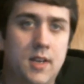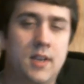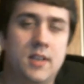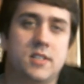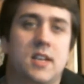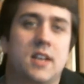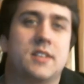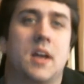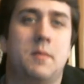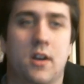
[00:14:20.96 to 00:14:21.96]
Just, yeah, that's
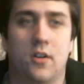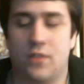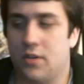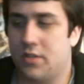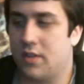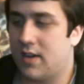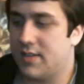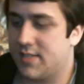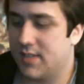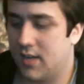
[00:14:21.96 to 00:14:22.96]
kind of my overall
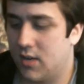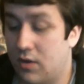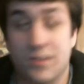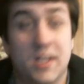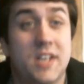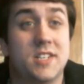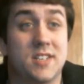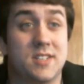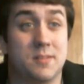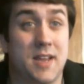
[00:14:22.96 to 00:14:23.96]
thoughts. Revelations
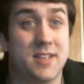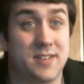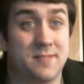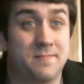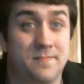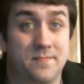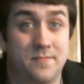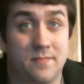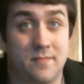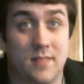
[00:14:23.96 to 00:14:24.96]
is amazing.
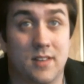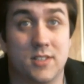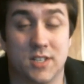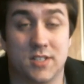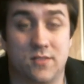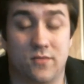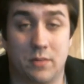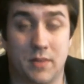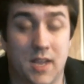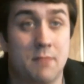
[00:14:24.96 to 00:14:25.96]
Just
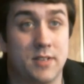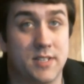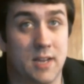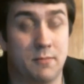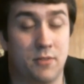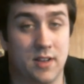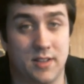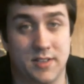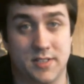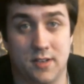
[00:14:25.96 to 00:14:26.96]
from a gameplay standpoint, at
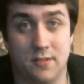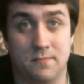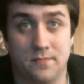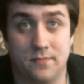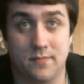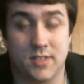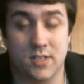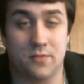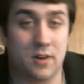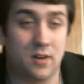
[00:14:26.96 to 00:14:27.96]
least, though,
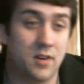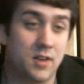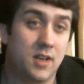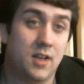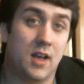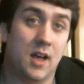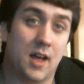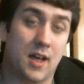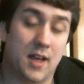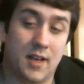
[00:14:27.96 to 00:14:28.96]
so far.
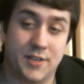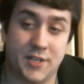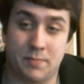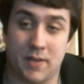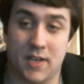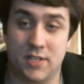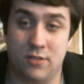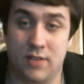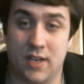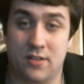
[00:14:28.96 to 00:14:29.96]
Just because
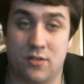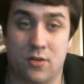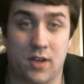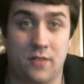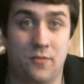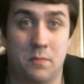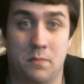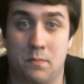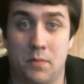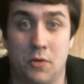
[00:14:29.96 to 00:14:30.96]
you get crud
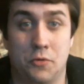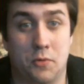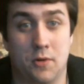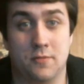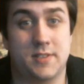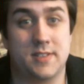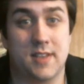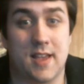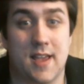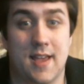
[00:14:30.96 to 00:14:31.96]
from both routes,
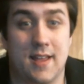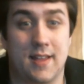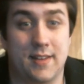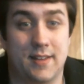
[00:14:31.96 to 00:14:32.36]
and